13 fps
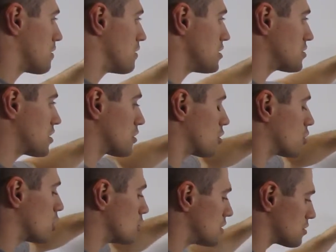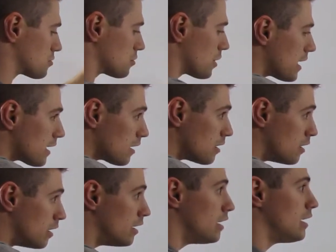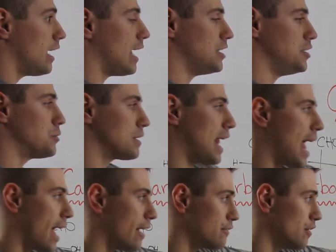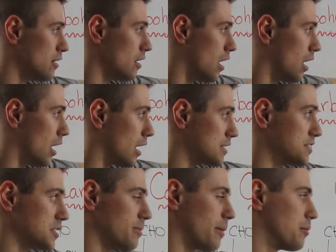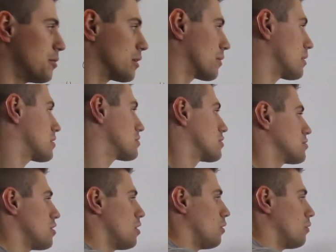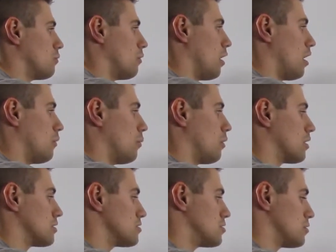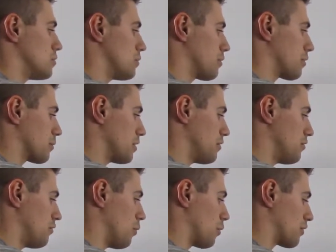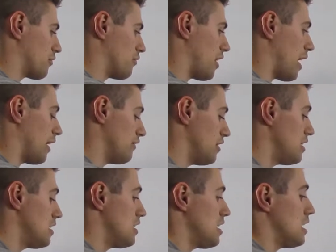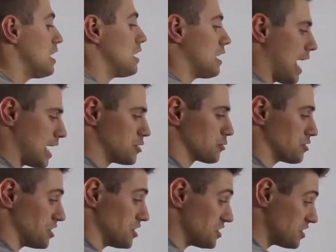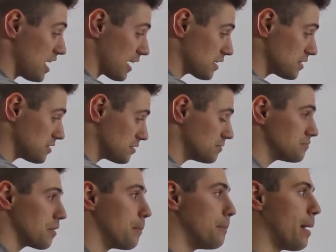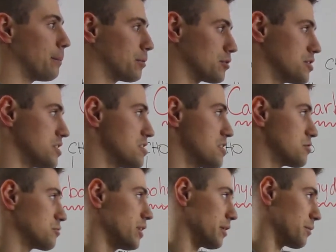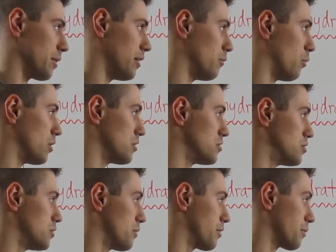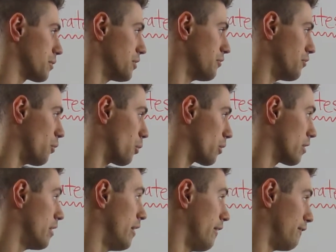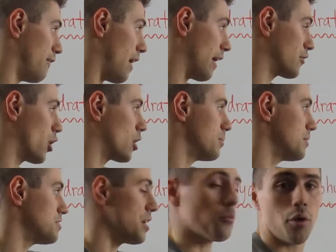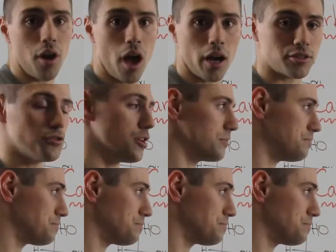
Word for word: This can close as a ring, and you can have a 6-membered ring, right? Because there's 1, 2, 3, 4, 5, as you'll see, 6 members in this ring, right? 1, 2, 3, 4, 5 carbons and 1 oxygen.